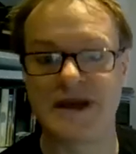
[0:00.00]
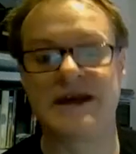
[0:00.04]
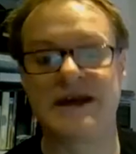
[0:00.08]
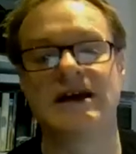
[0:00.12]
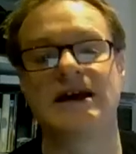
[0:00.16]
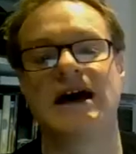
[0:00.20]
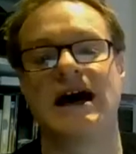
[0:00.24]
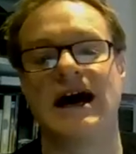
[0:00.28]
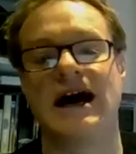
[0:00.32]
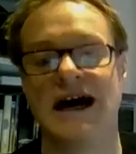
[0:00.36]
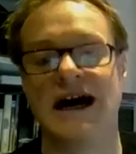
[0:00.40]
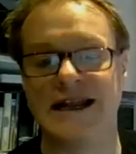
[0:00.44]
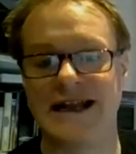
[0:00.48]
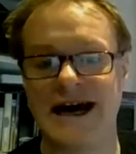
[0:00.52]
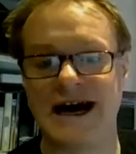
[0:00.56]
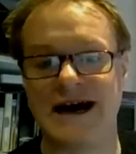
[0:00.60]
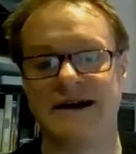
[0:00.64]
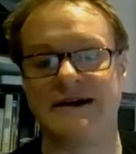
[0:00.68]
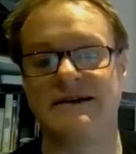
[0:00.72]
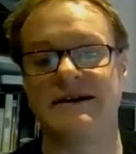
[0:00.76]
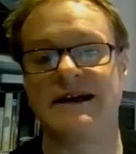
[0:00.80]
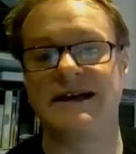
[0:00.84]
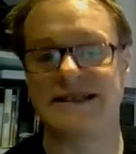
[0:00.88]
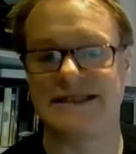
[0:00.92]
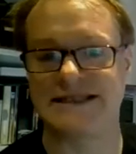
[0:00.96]
And that
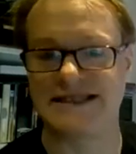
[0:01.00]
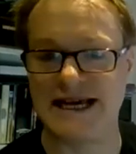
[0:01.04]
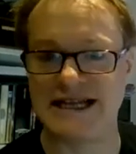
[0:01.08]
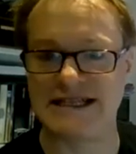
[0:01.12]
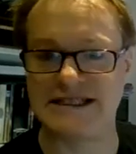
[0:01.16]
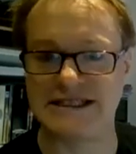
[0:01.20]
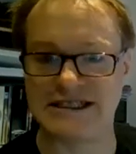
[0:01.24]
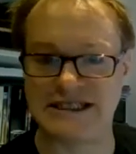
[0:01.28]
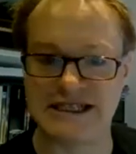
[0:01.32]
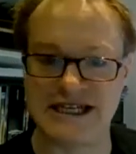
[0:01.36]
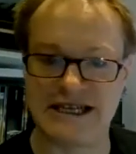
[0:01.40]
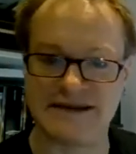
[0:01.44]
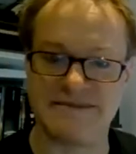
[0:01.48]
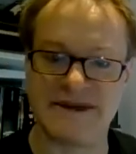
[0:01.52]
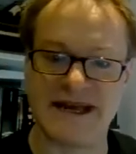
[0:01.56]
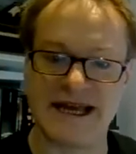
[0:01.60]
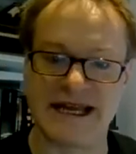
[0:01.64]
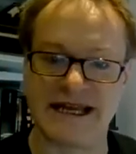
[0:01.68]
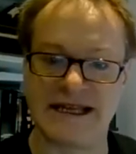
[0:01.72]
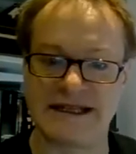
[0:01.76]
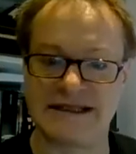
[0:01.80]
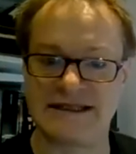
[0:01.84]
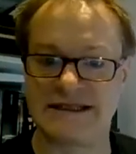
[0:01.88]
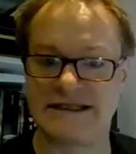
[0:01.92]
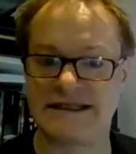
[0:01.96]
essentially
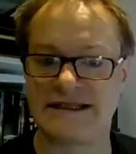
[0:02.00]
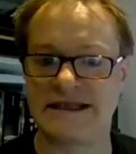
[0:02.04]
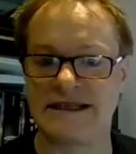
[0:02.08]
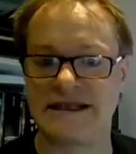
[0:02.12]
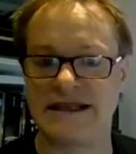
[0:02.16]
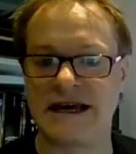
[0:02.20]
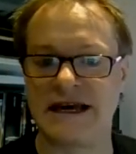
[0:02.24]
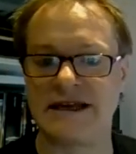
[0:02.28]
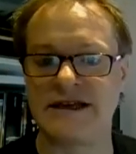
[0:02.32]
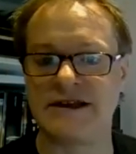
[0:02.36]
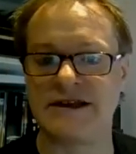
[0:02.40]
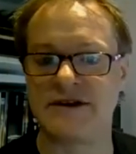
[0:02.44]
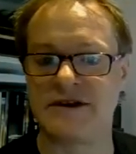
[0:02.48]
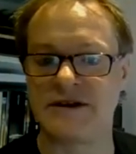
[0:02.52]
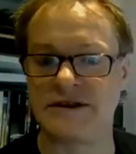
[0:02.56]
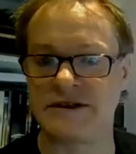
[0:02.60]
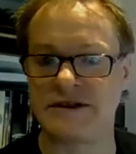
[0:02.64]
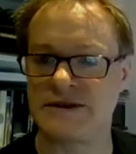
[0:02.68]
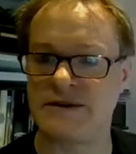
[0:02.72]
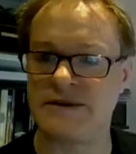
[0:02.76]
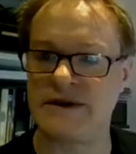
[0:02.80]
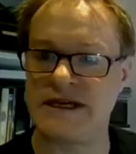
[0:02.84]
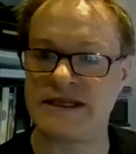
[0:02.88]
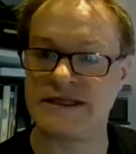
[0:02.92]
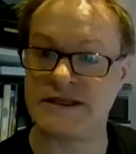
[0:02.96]
means that you can
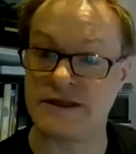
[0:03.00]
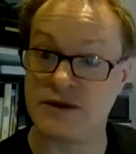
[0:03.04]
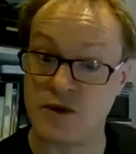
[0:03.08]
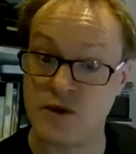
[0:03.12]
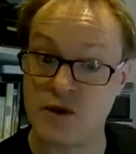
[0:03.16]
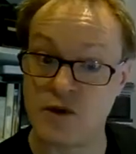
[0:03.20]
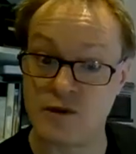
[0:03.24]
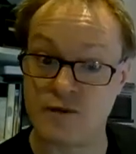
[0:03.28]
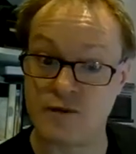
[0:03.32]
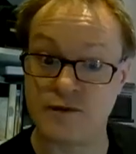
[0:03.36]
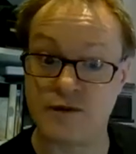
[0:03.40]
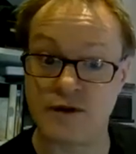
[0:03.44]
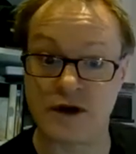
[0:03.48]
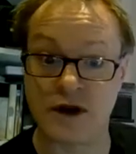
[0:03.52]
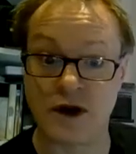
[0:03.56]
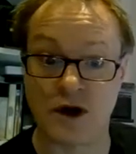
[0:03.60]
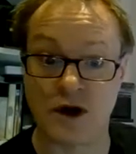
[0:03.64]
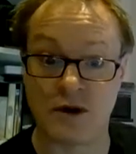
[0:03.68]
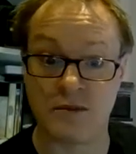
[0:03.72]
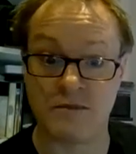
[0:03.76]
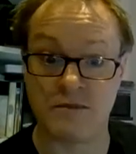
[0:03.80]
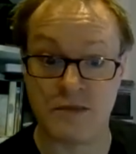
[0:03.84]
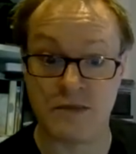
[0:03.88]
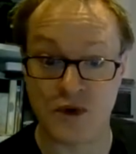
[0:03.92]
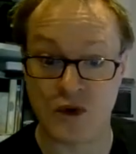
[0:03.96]
squeeze an awful lot
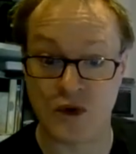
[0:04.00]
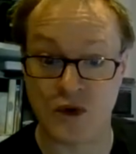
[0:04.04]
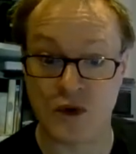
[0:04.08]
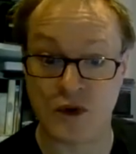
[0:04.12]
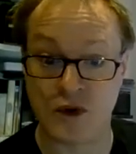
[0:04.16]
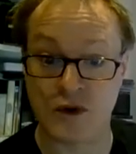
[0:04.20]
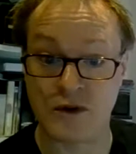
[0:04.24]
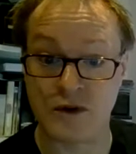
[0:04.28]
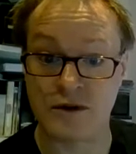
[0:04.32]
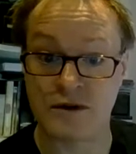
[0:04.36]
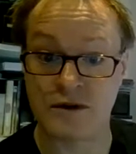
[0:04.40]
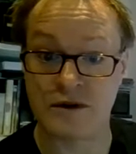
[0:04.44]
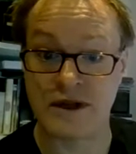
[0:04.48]
more